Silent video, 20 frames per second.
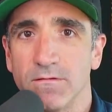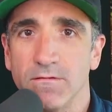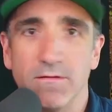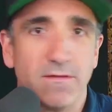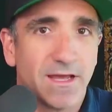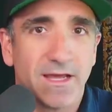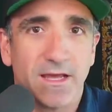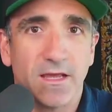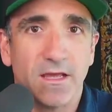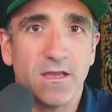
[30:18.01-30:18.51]

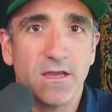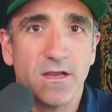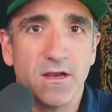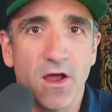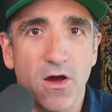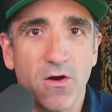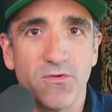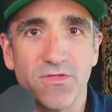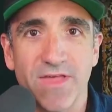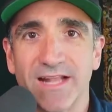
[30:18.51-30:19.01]
Like, you
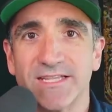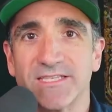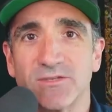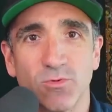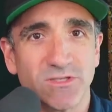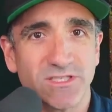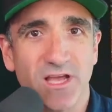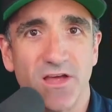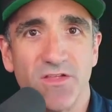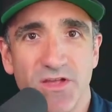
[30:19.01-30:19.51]
know, that's
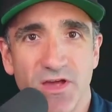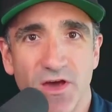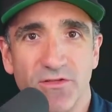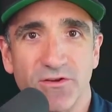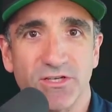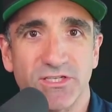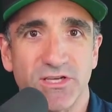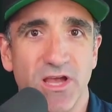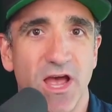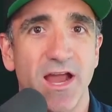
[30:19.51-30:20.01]
what's on the
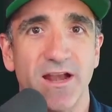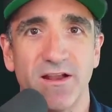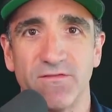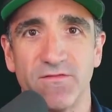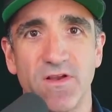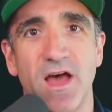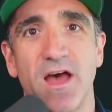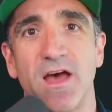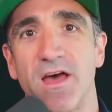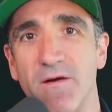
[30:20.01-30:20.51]
other side
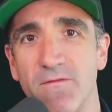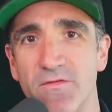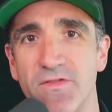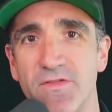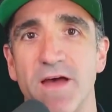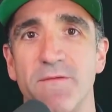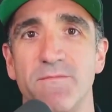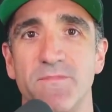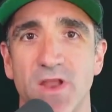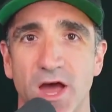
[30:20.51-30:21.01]
of
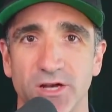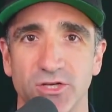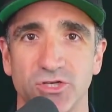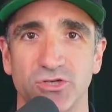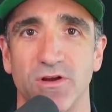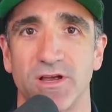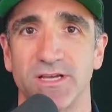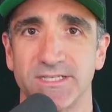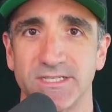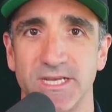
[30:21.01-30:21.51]
them not
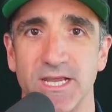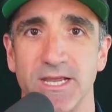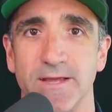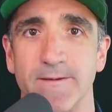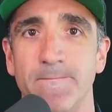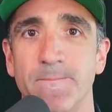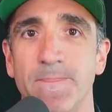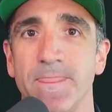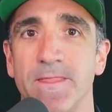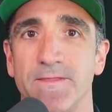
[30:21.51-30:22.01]

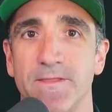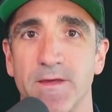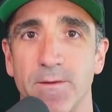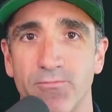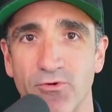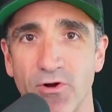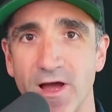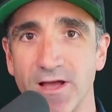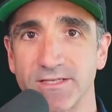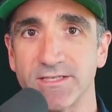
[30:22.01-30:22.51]
trusting the
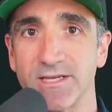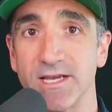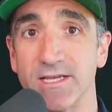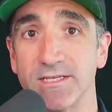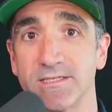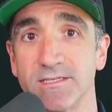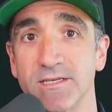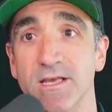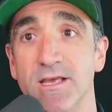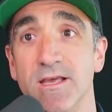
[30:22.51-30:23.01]

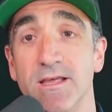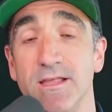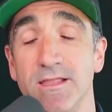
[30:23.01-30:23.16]
process.